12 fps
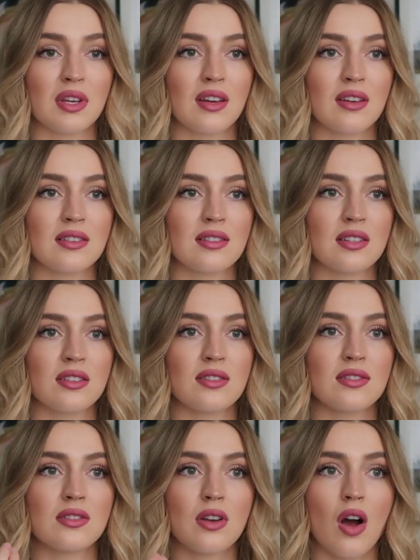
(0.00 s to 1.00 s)
because this
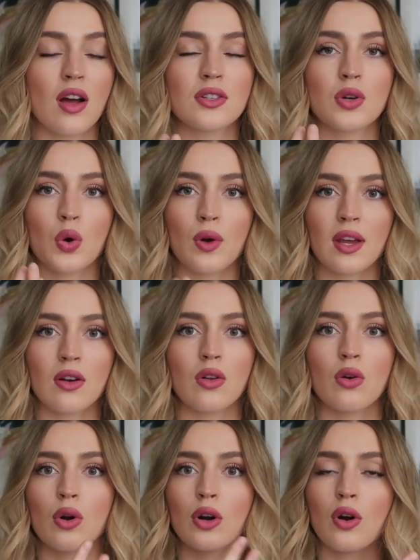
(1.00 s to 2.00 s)
does not
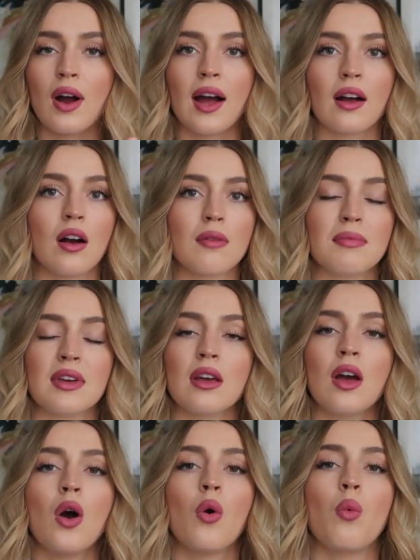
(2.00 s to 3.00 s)
crinkle or crack on
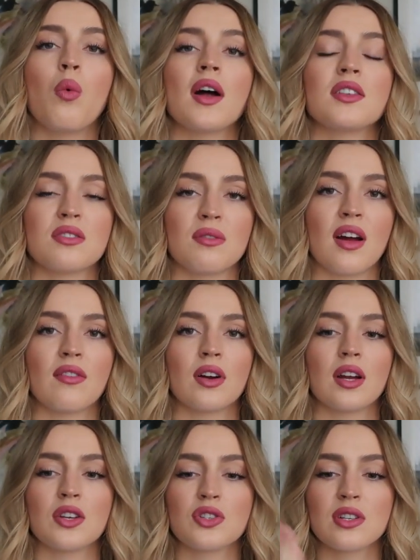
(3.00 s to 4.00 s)
me whatsoever.
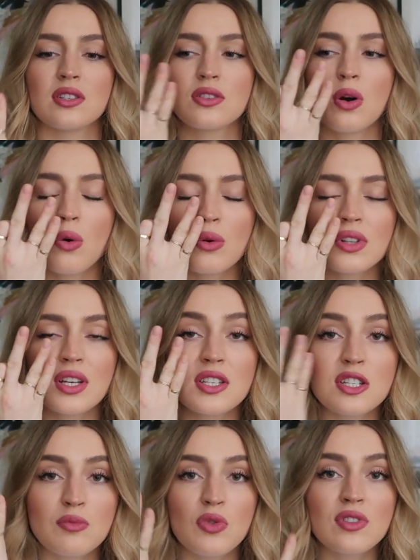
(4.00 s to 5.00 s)
It just totally
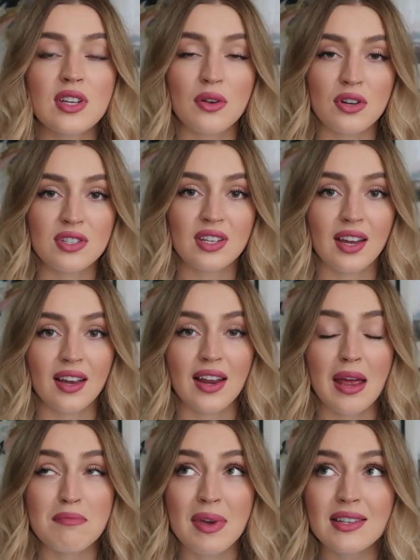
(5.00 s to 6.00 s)
smooths out your skin.
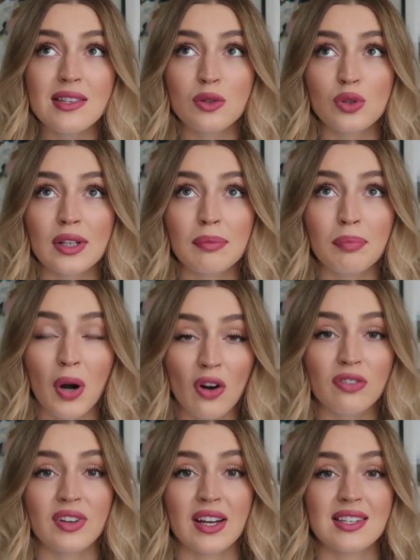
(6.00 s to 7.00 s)
It makes it look
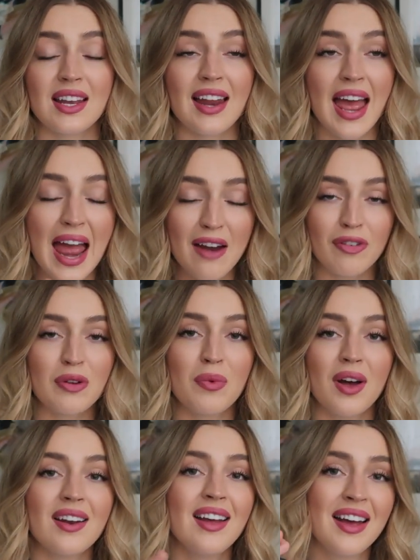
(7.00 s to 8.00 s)
perfect and
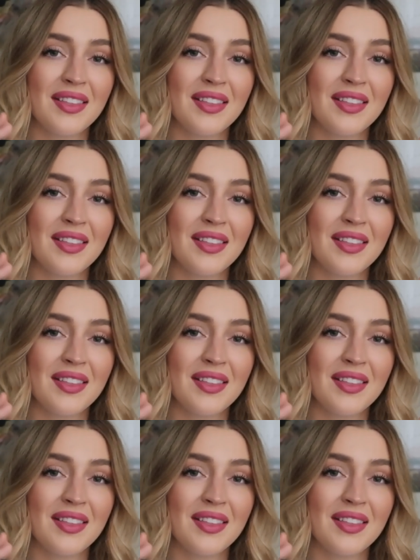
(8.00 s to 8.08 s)
everyone